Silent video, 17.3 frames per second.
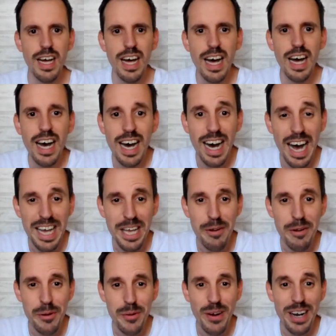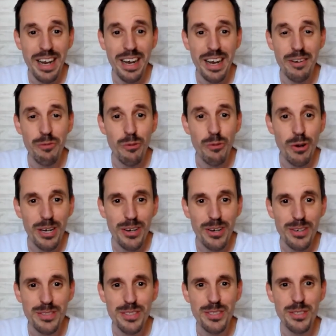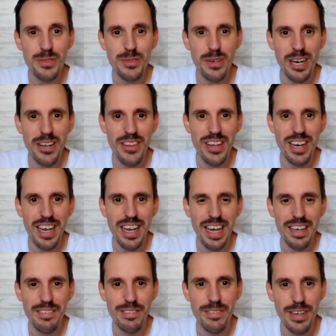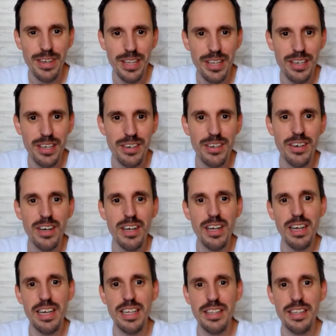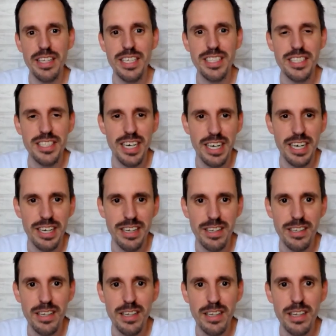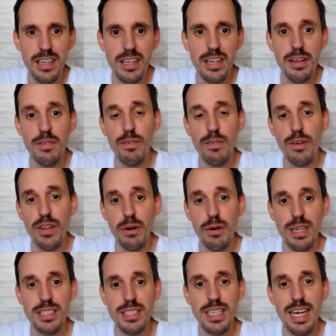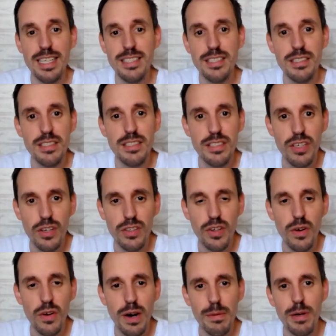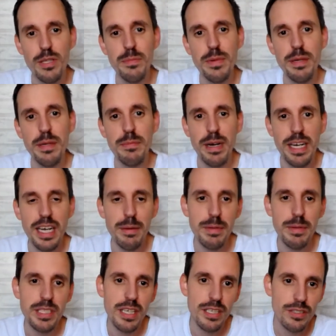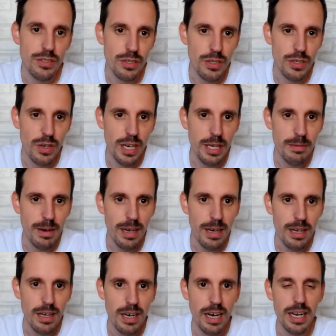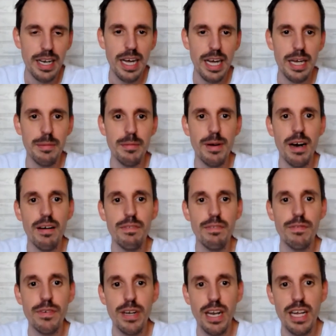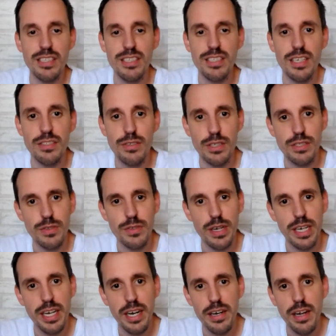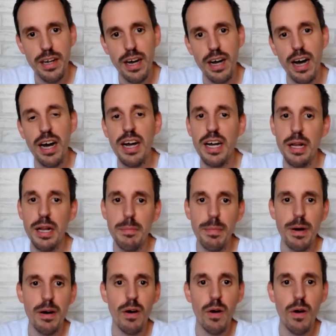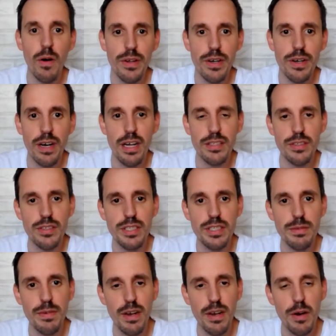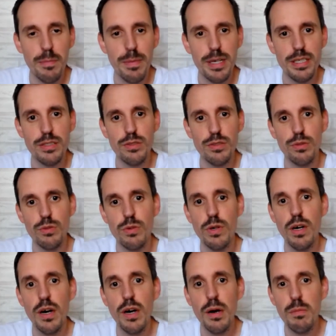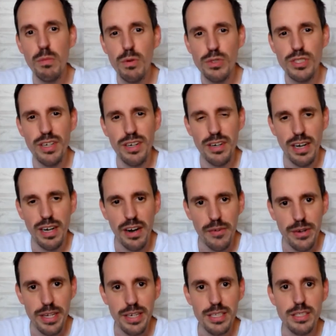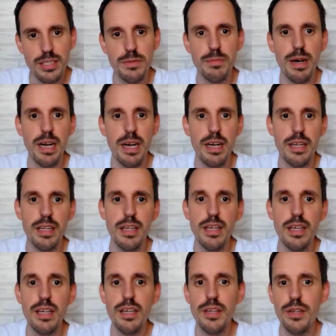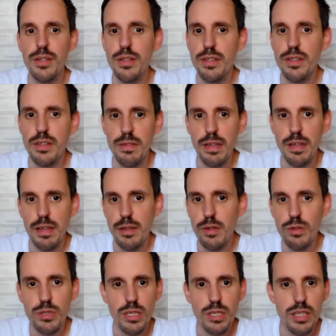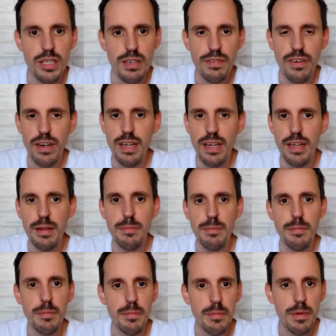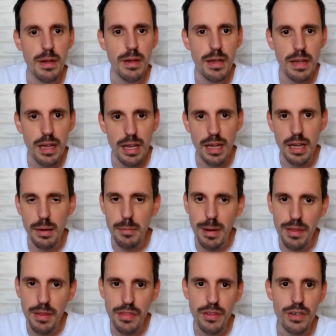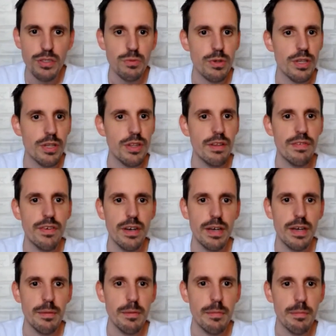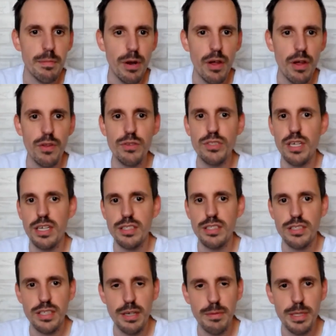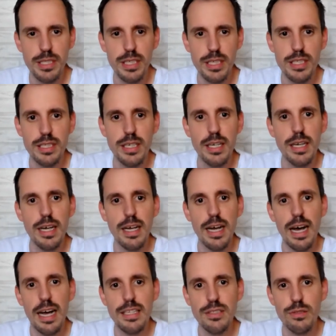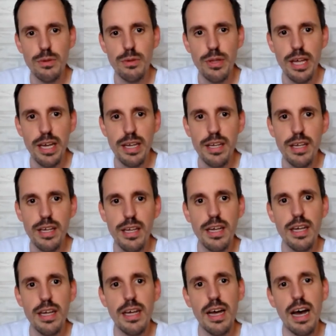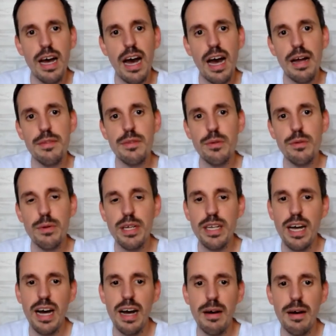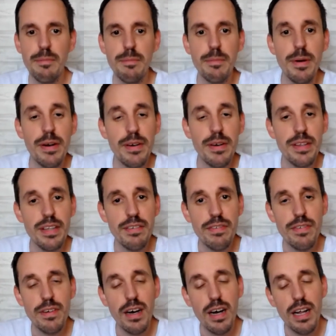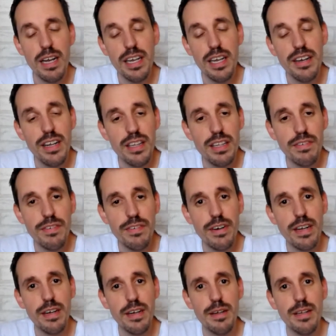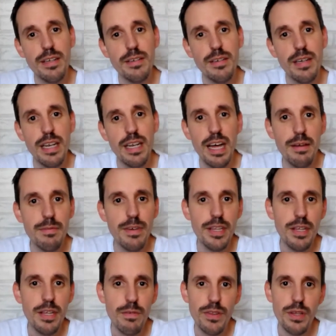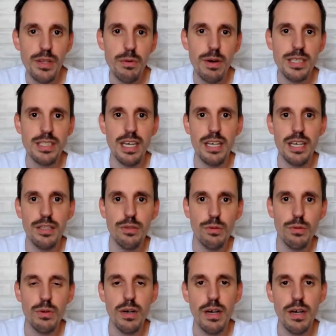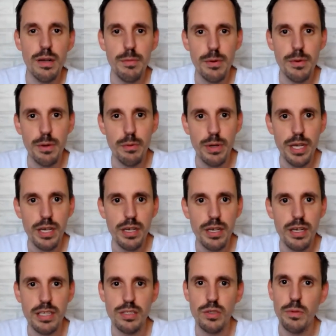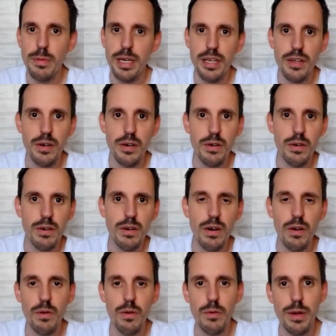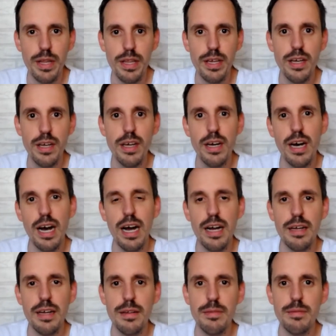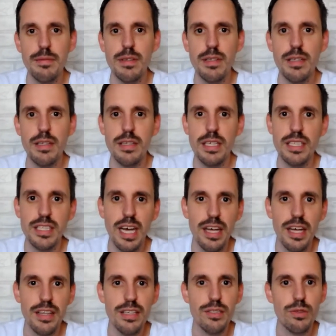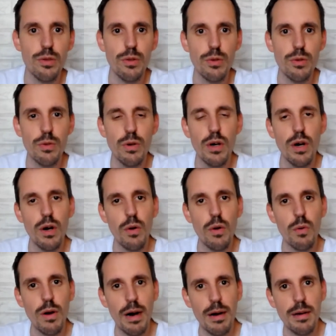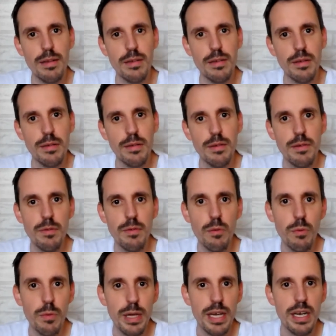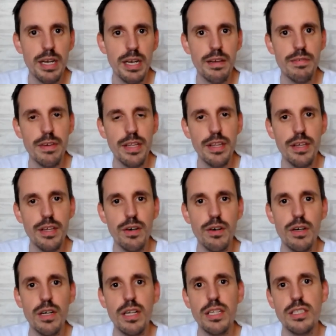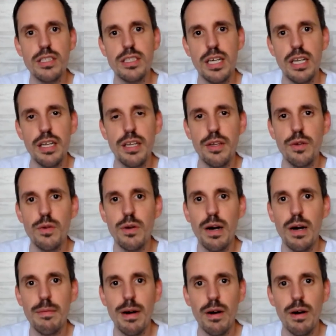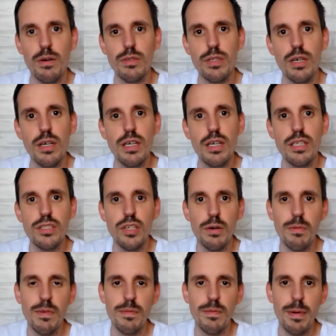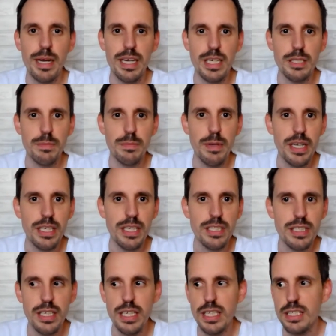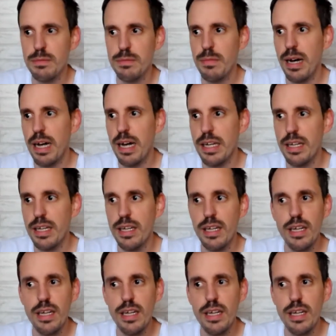Hi everyone and welcome to another live video in this channel. For the ones that don't know about me, my name is Antonio Leiva and I'm a freelance Android trainer and help other Android developers to boost their careers by using different methods with different products and services. And today I'm doing a little different live video from the ones I do every week. As you may know already, I decided to do one weekly video telling you about some of my experiences, my